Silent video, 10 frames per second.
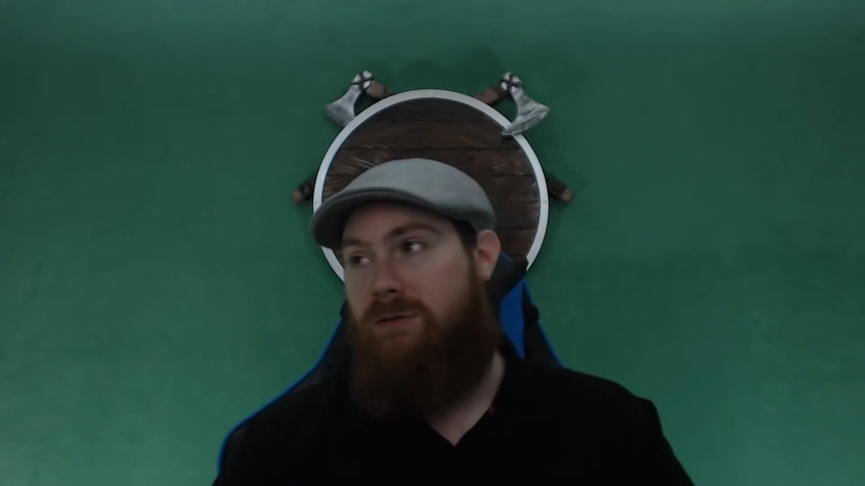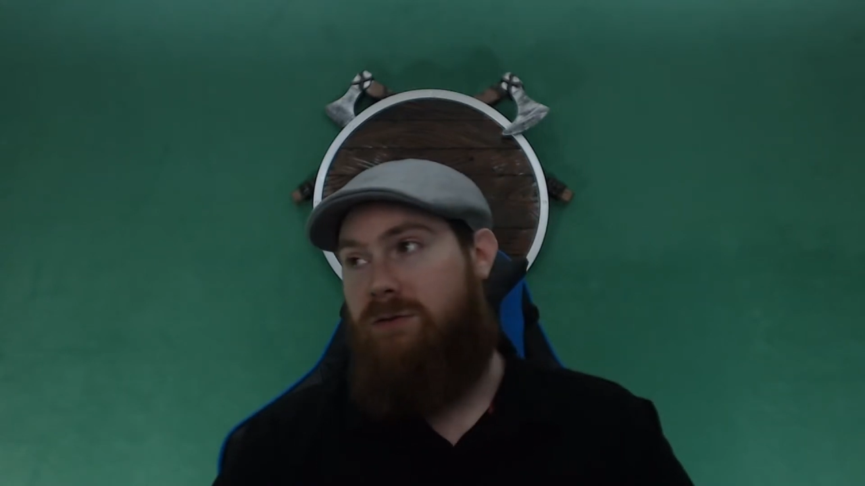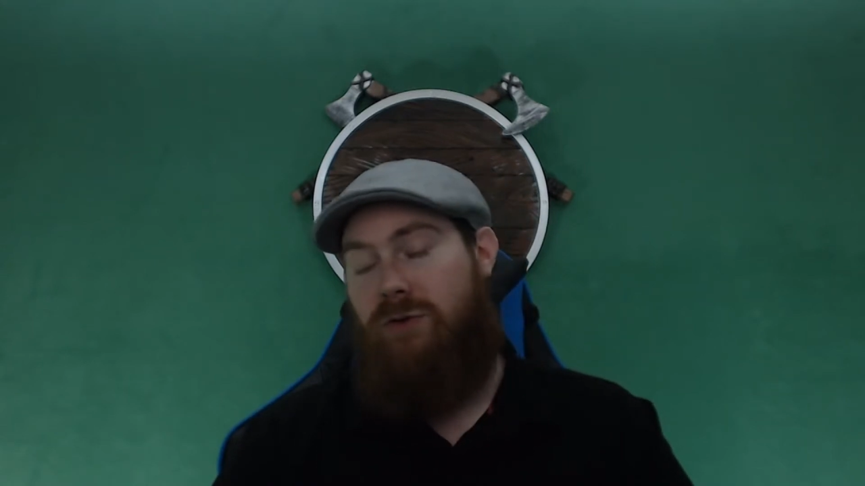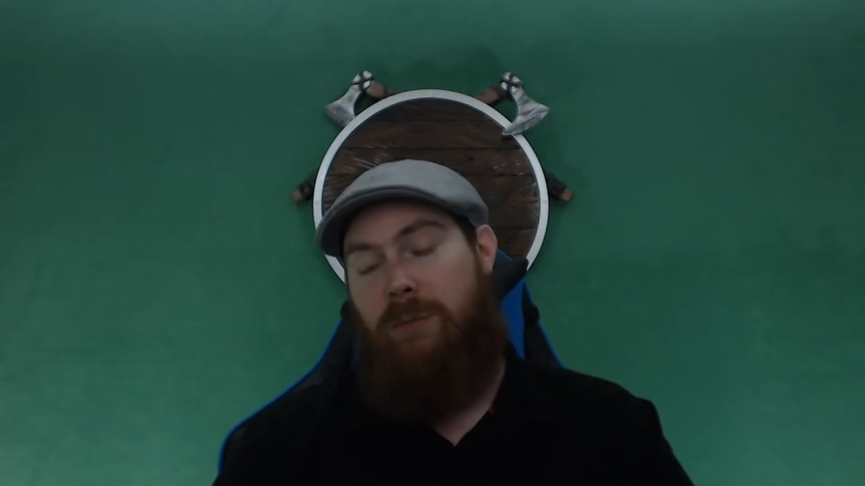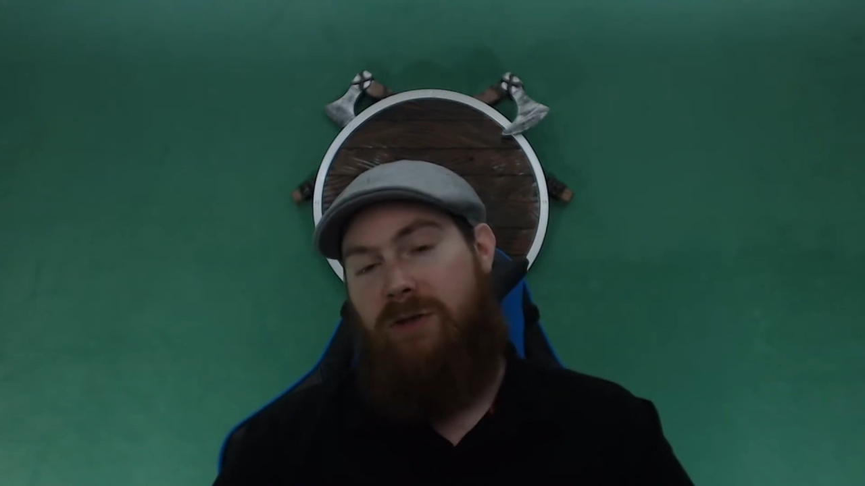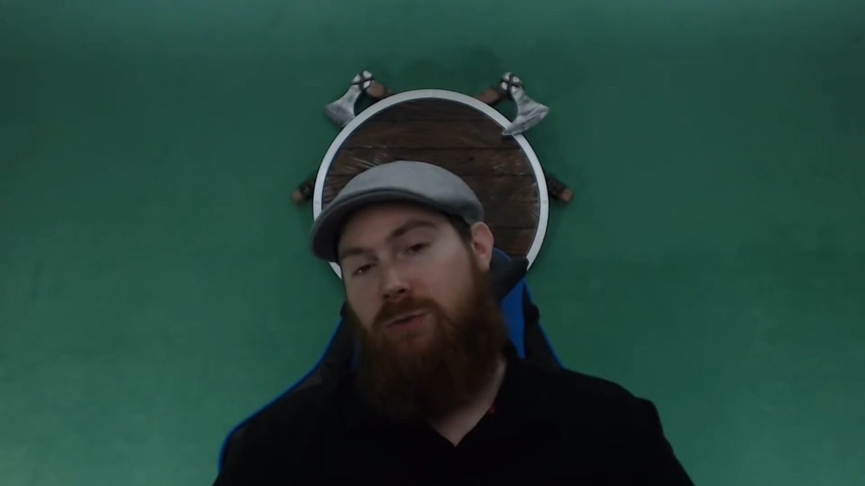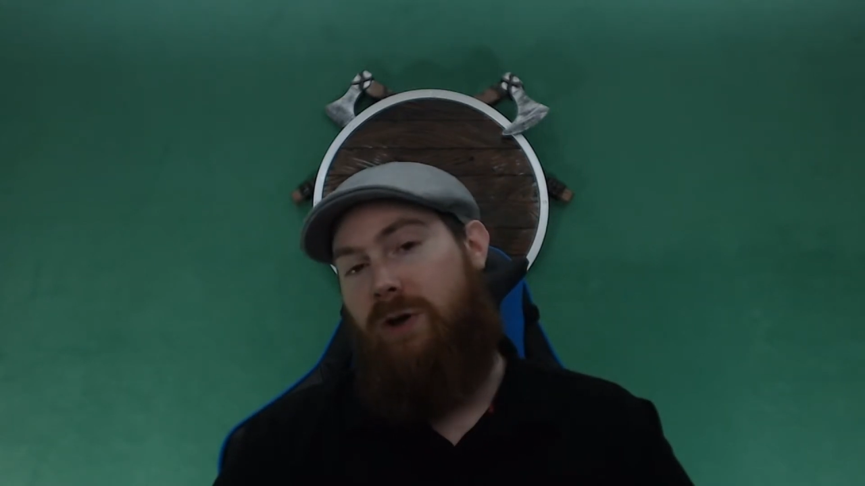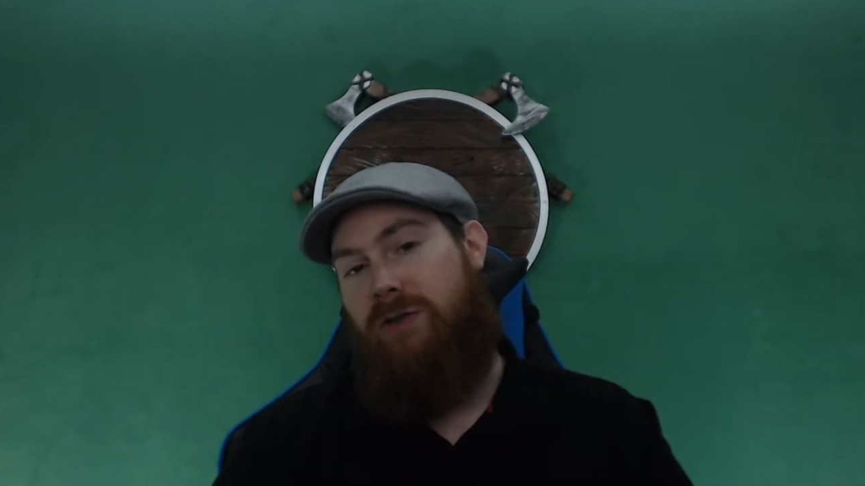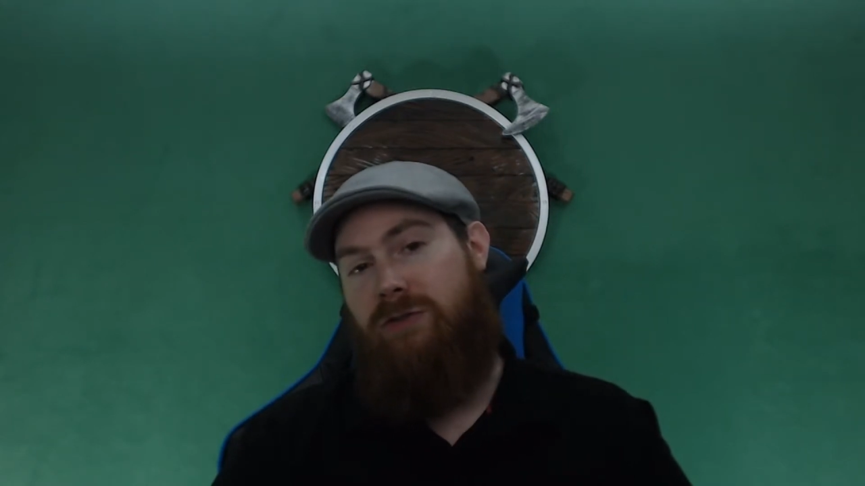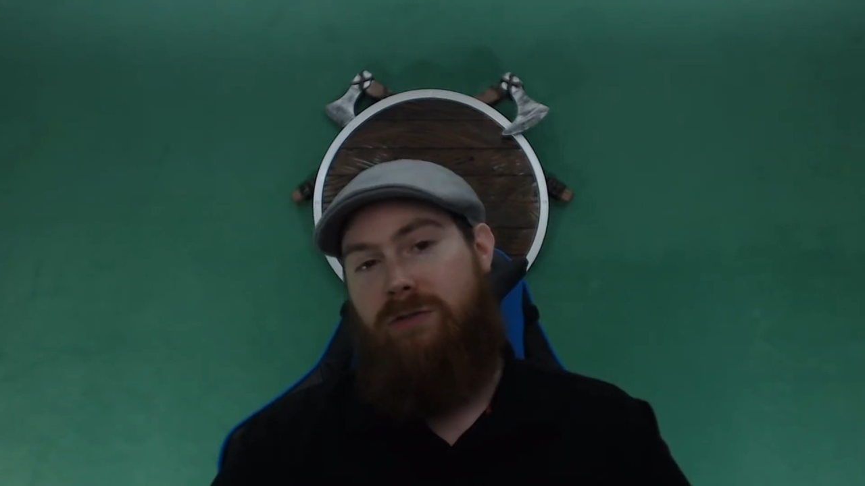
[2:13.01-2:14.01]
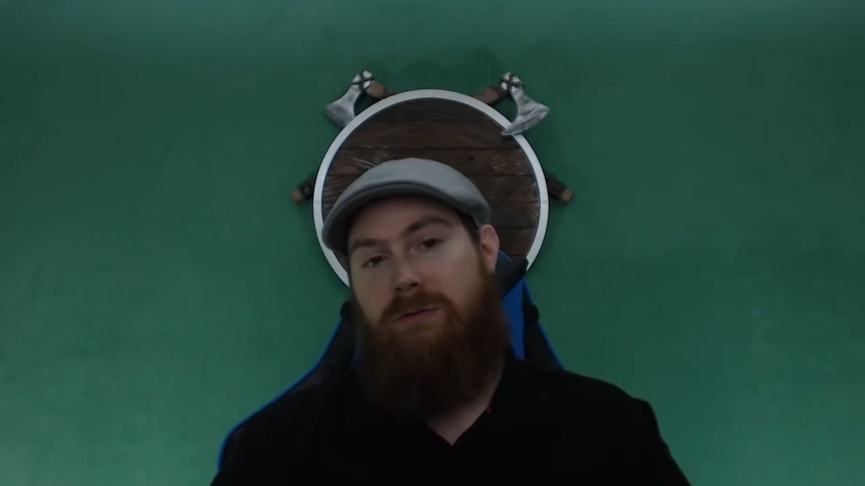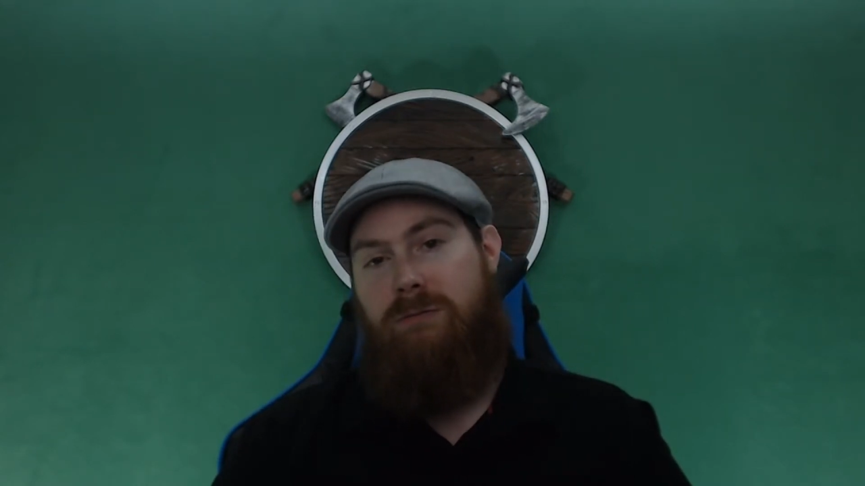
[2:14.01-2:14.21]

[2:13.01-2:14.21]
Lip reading: stream on Twitch